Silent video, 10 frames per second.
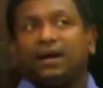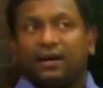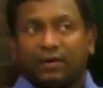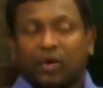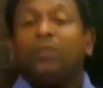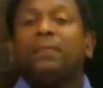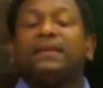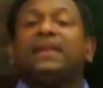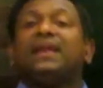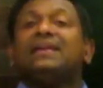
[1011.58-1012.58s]
raw
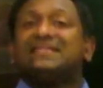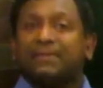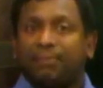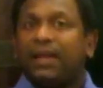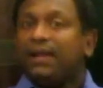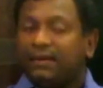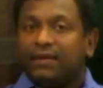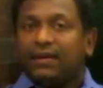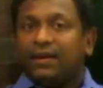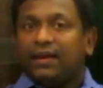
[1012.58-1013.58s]
material supply,
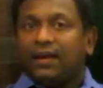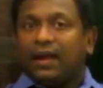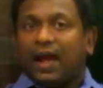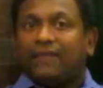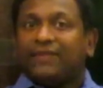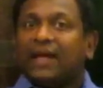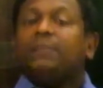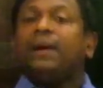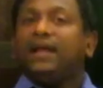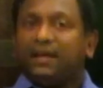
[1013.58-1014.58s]
and
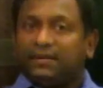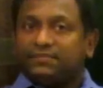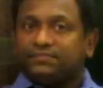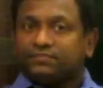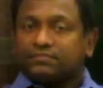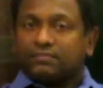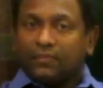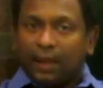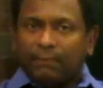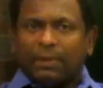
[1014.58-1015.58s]
thereby
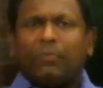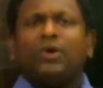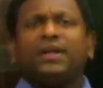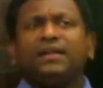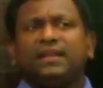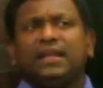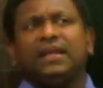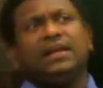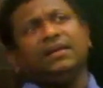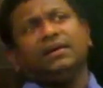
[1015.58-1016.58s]
promoting
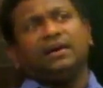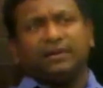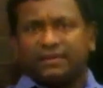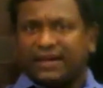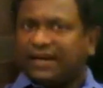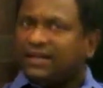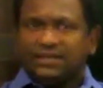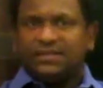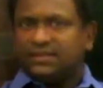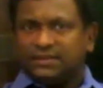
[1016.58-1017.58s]
the
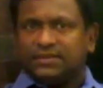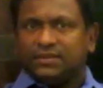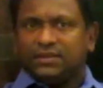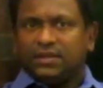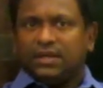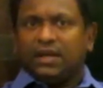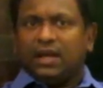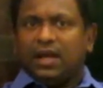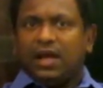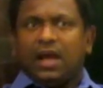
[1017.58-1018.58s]
traders,
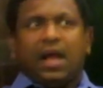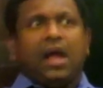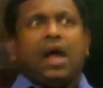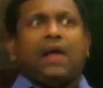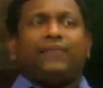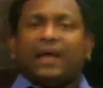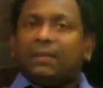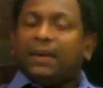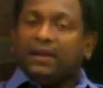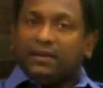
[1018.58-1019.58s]
and
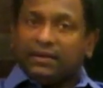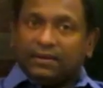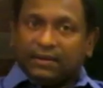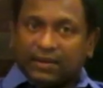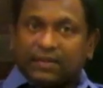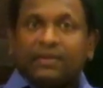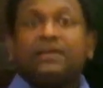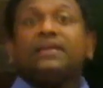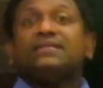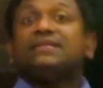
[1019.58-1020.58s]
thereby
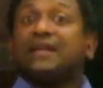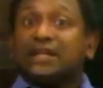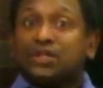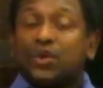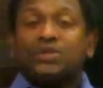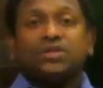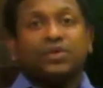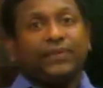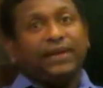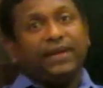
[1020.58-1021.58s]
increasing the resources
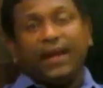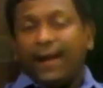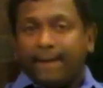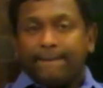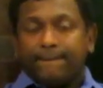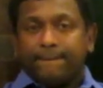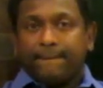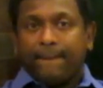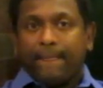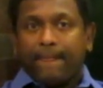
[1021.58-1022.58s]
of India,
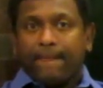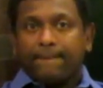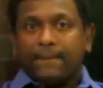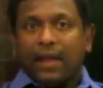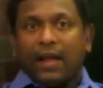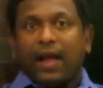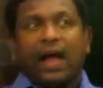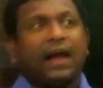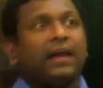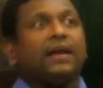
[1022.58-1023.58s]

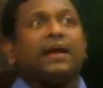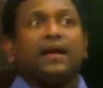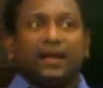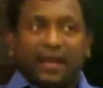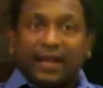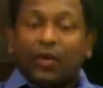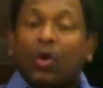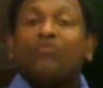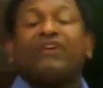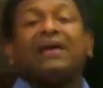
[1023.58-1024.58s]
and let
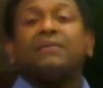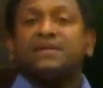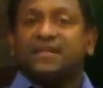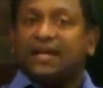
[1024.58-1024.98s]
all farmers